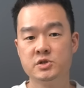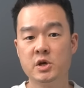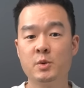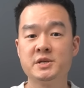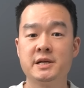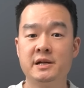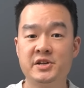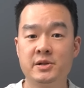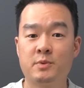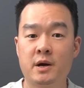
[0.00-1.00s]
So you want to sell
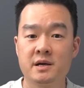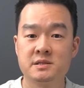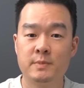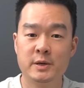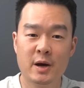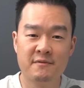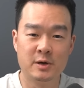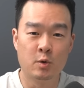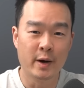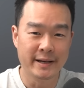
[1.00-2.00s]
digital products, but you have
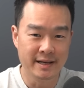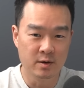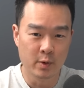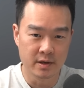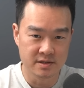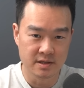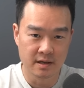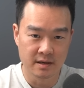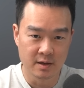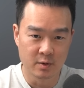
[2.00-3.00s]
no idea where to
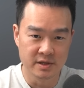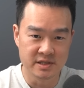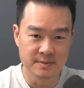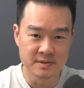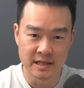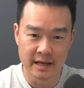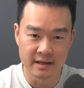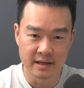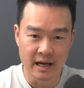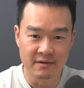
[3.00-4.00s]
start, or it seems like
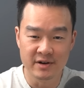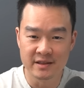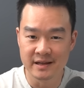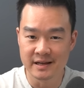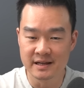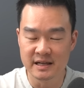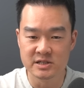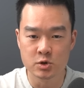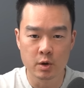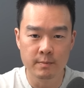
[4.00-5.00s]
everything
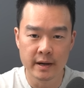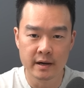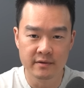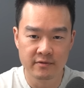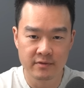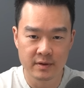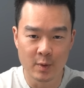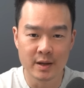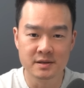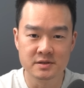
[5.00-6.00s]
is so competitive.
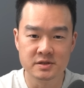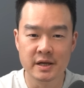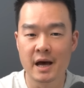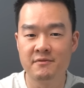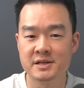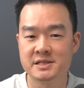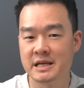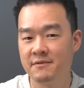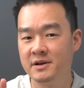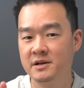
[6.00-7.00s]
Well, today I've got
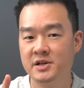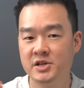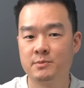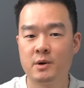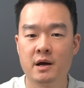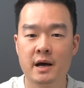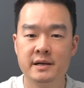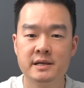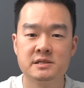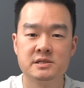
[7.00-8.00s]
7 digital product
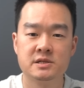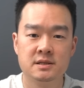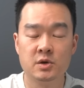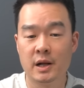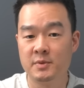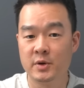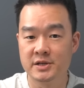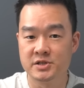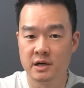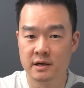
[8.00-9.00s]
ideas to help you
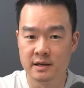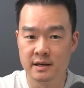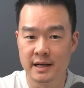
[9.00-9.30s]
get started.